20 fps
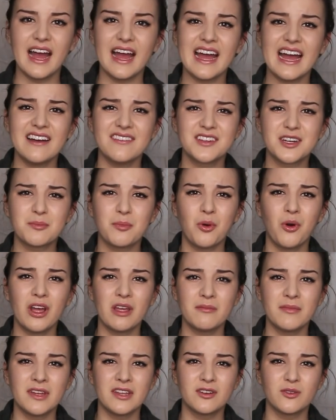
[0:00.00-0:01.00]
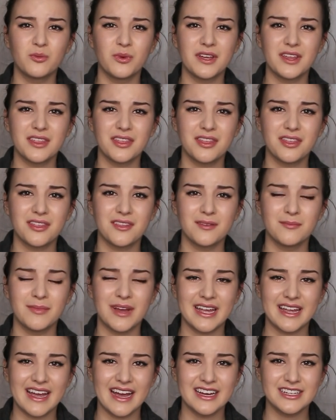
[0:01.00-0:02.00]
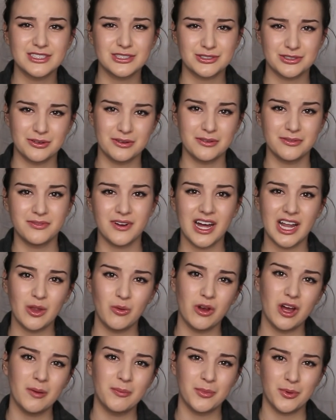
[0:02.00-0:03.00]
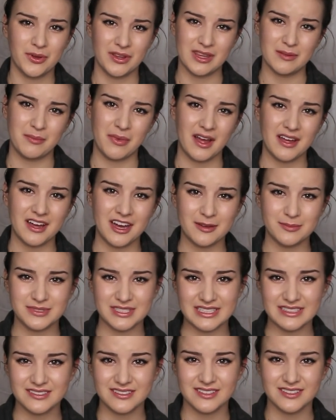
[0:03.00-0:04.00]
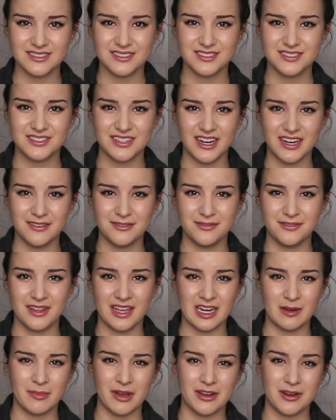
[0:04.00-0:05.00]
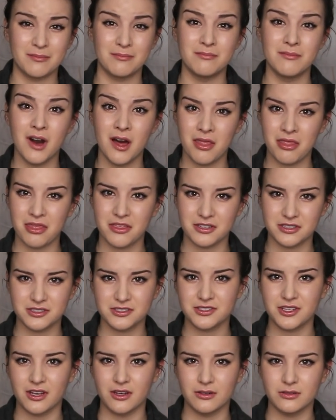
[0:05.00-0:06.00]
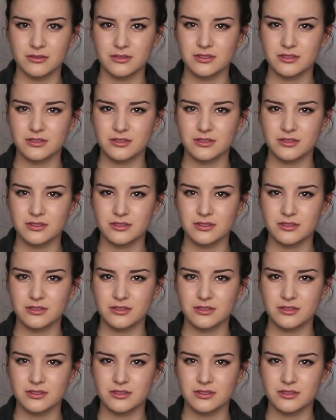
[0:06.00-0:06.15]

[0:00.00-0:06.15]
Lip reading: I have an appointment with my gastro to follow up on the biopsies and stuff in about a month or so.